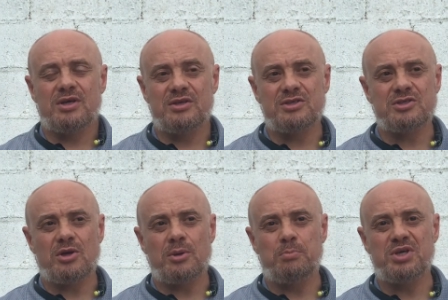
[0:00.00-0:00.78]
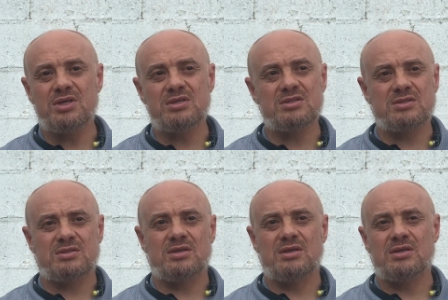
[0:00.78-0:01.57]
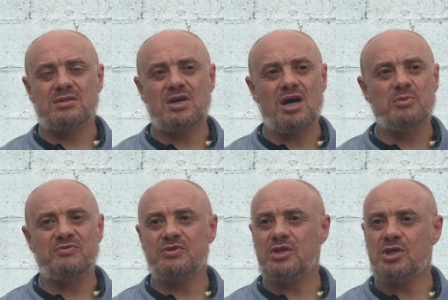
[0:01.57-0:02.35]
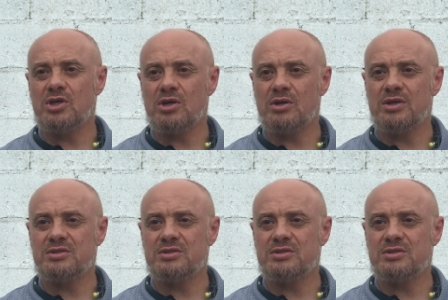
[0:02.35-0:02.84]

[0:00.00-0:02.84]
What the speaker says: Yeah, this is our biggest time of the year.